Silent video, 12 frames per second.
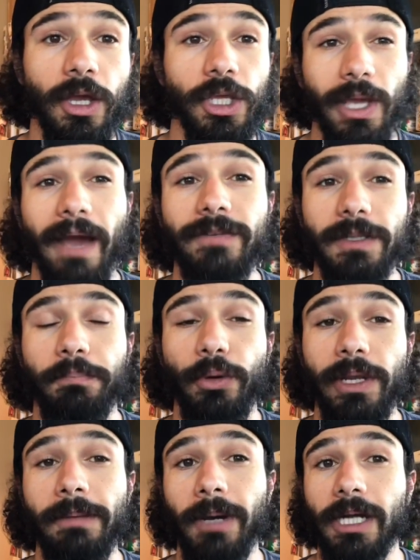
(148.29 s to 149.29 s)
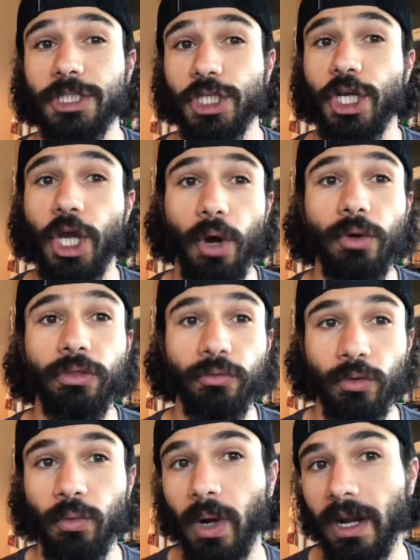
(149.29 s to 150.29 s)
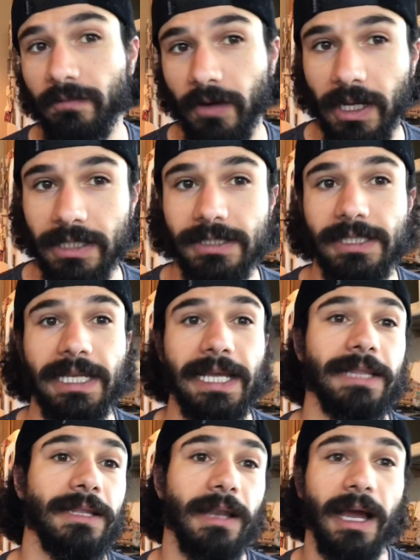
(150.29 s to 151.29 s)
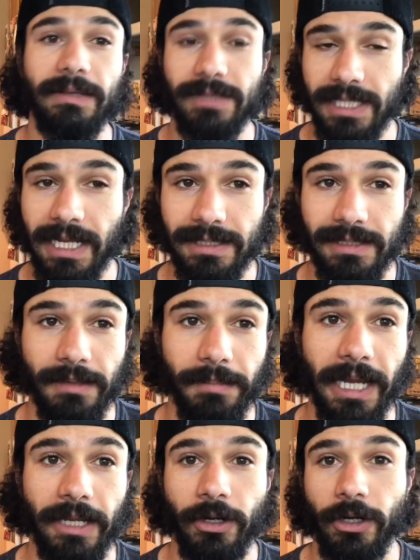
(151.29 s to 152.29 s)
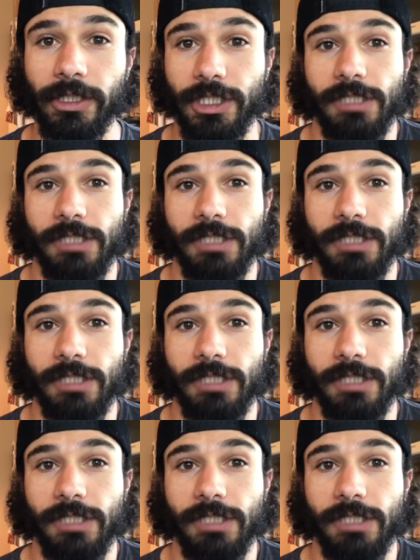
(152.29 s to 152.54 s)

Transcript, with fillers: You have to pretty much go through one of us to get the knives tested by Kurt,